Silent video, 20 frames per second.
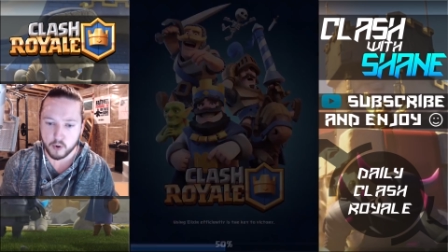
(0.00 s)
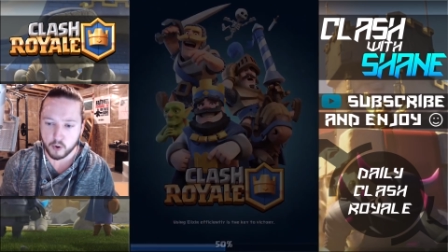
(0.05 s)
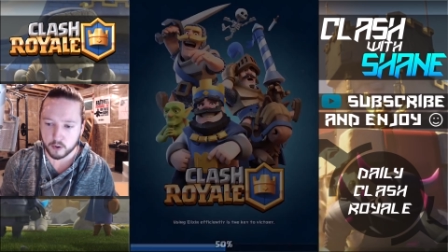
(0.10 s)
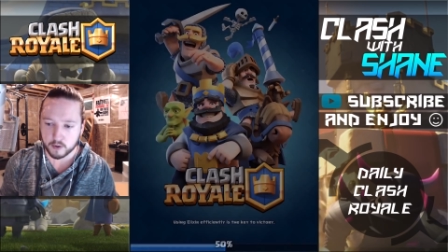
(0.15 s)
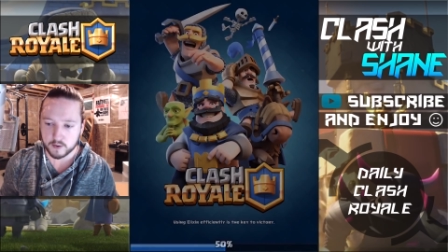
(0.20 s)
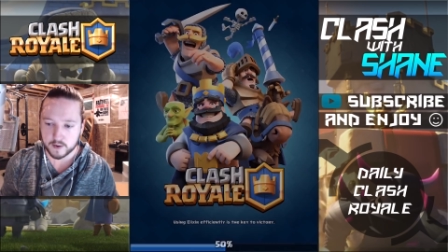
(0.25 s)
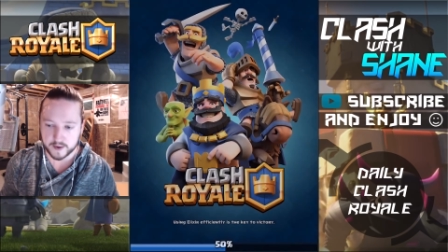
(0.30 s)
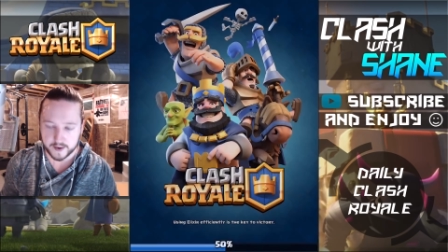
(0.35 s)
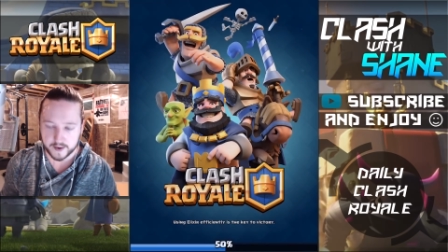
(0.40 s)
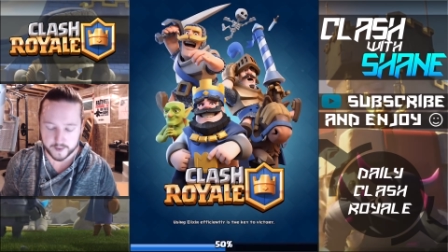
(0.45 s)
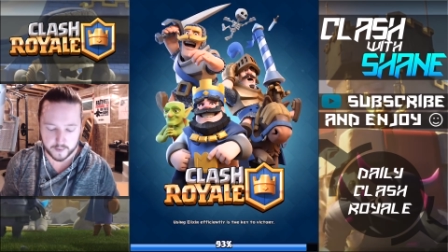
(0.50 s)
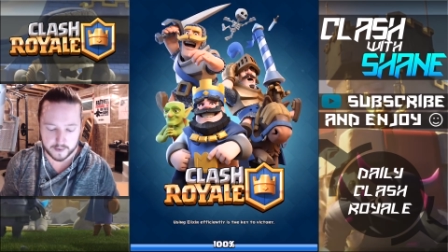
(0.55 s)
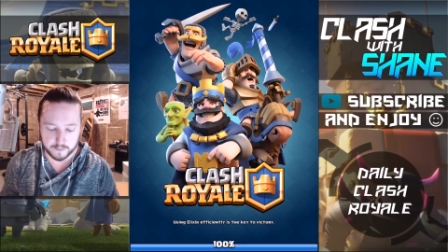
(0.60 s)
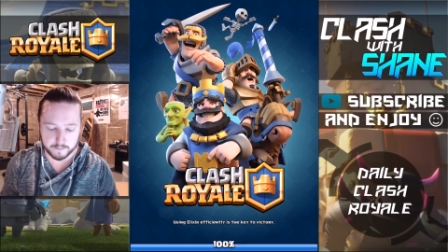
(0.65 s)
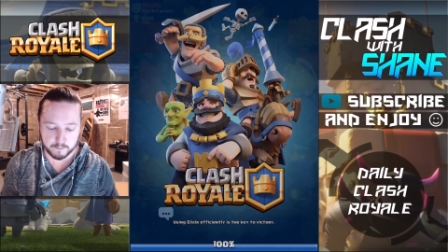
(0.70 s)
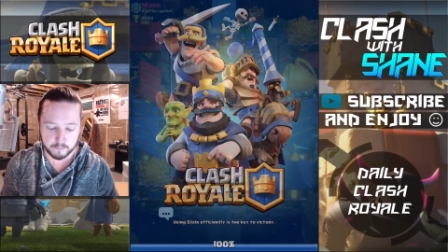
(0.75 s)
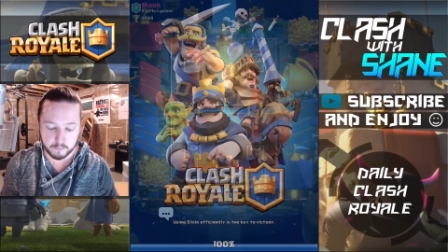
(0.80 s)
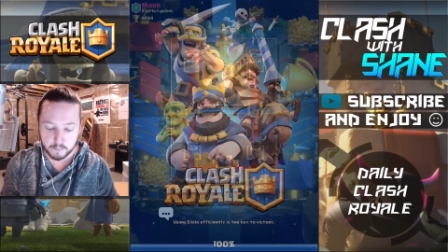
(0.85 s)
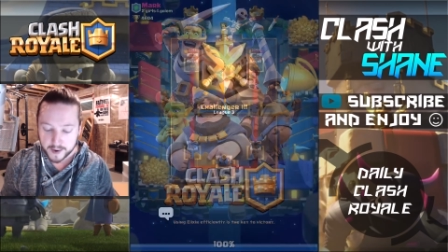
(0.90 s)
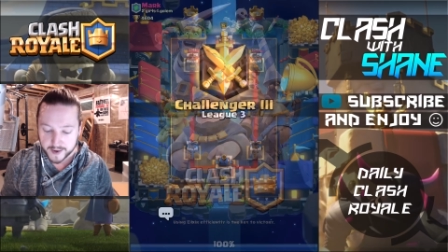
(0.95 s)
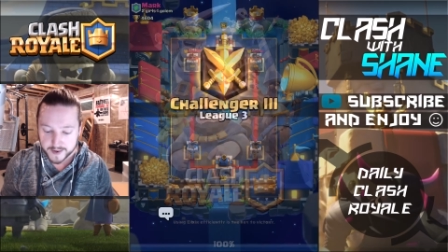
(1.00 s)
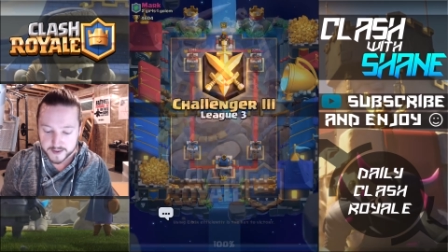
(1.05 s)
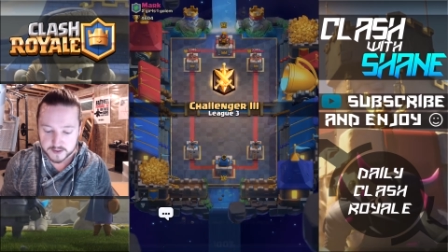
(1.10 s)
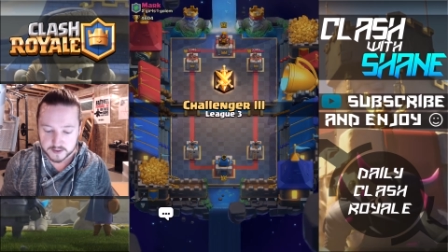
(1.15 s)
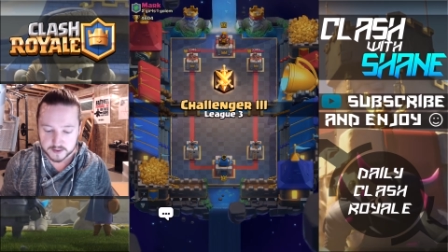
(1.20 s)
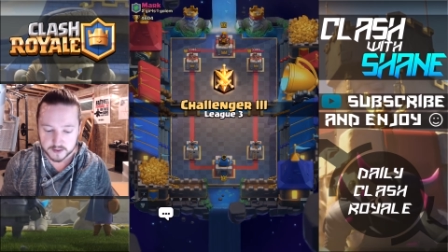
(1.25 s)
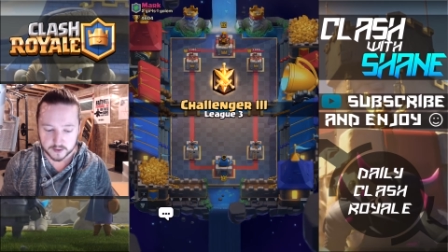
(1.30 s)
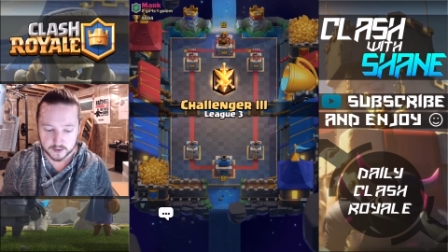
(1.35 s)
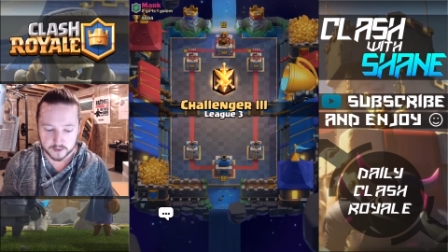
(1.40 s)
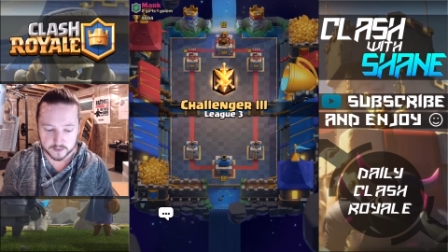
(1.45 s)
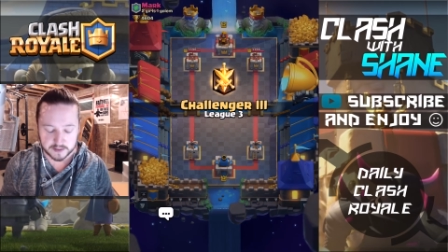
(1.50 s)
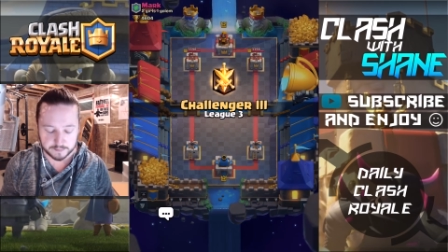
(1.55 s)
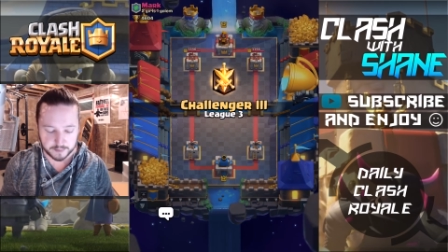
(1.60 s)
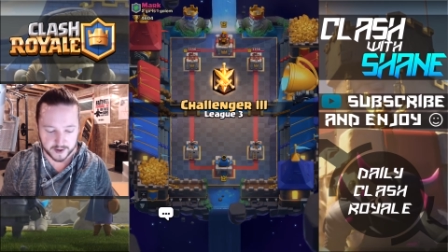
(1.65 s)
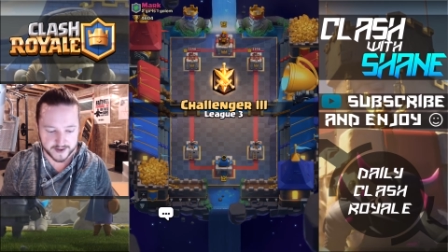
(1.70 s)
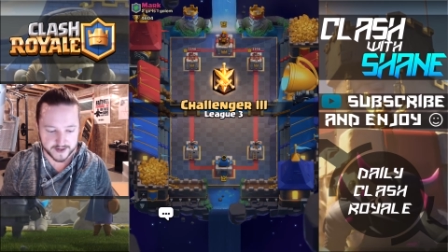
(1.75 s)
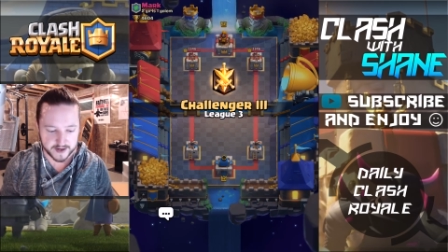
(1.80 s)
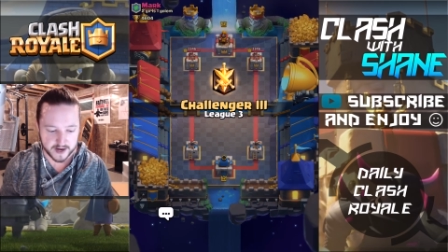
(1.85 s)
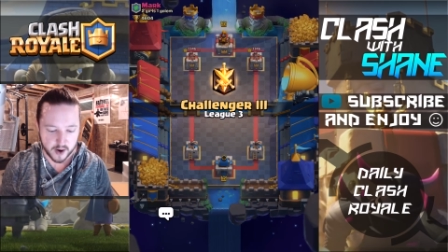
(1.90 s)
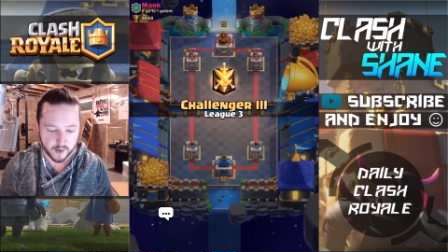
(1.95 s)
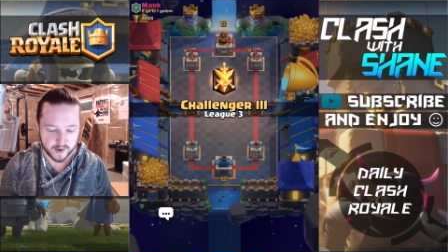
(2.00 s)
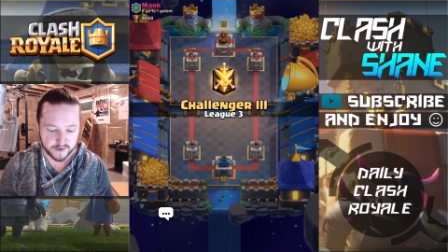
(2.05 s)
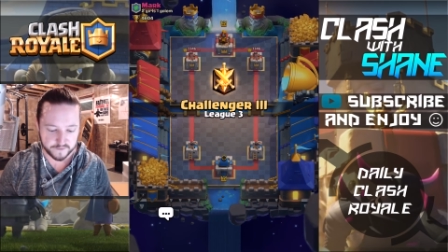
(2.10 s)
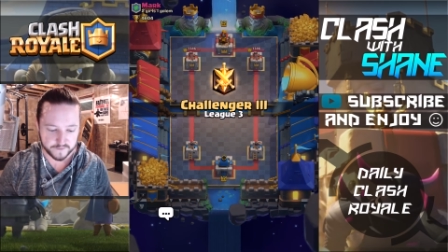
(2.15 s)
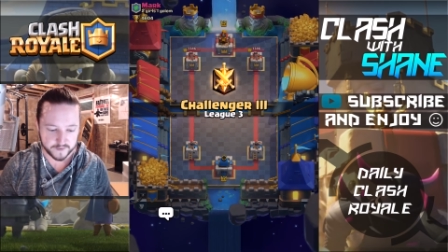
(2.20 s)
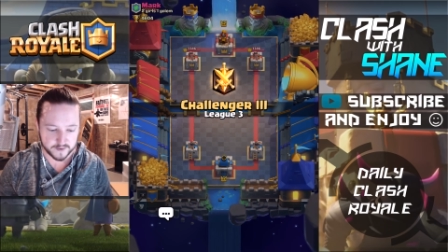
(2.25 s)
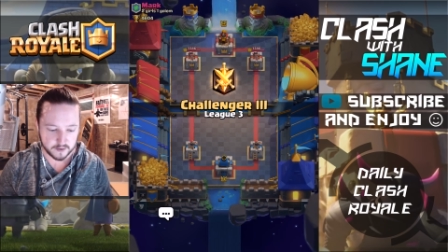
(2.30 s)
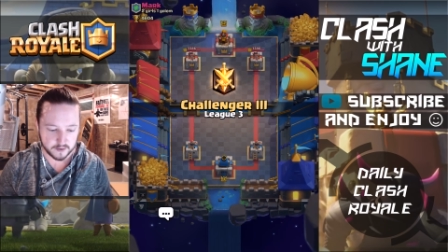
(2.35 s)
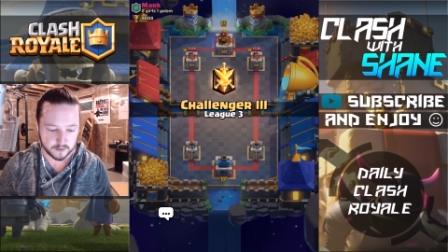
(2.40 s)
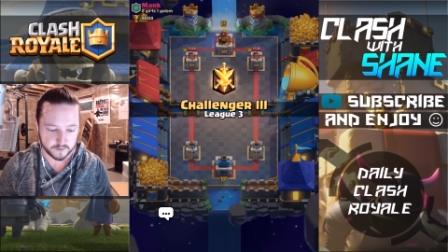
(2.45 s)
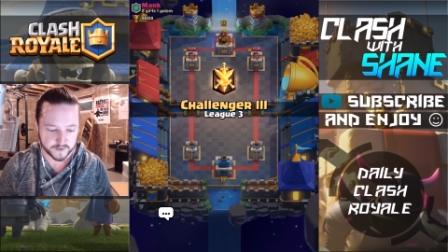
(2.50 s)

more, and we might, depending on how I feel,